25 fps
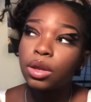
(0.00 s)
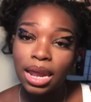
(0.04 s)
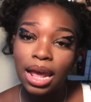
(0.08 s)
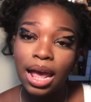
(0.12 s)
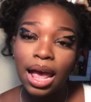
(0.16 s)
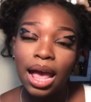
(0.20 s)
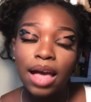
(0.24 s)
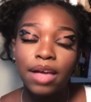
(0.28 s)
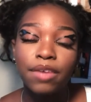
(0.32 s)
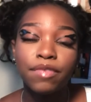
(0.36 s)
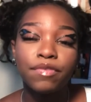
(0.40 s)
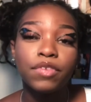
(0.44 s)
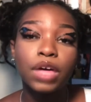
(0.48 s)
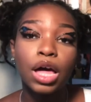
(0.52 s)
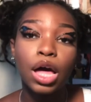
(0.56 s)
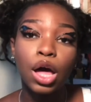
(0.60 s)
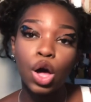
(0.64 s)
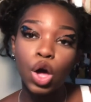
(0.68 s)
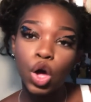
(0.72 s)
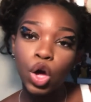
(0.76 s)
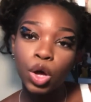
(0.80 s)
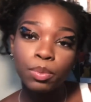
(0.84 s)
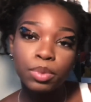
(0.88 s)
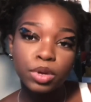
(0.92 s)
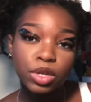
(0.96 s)
I have a
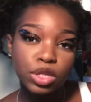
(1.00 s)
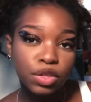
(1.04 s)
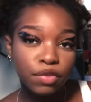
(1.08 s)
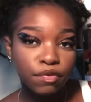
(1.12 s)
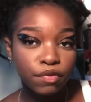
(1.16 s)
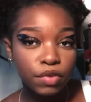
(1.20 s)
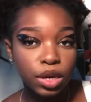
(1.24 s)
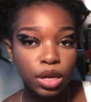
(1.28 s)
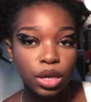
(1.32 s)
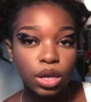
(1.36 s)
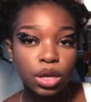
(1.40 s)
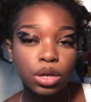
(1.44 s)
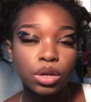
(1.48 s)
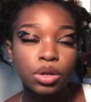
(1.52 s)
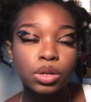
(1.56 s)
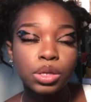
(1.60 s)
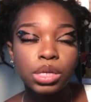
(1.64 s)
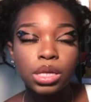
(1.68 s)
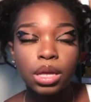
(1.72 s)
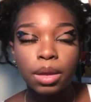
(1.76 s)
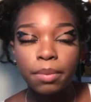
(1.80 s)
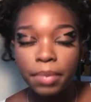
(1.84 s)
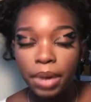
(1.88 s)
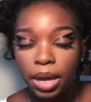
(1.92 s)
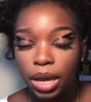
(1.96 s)
whole bunch of
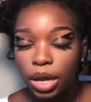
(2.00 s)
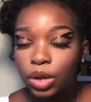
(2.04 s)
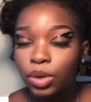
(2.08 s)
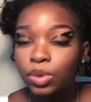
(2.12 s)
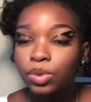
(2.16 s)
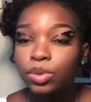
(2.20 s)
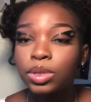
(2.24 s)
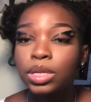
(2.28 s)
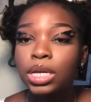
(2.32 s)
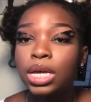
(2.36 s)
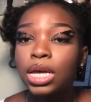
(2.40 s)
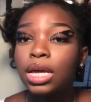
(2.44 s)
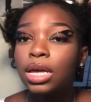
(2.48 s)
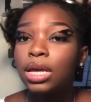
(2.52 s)
videos about